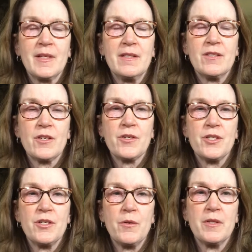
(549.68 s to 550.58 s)
And start to
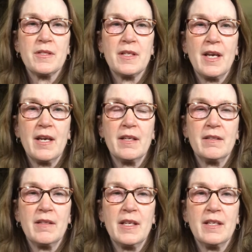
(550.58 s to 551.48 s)
notice
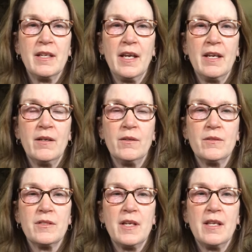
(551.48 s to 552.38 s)
again the
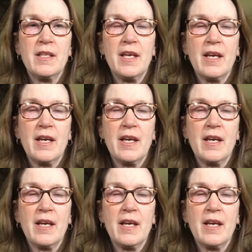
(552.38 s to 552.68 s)
inhales and the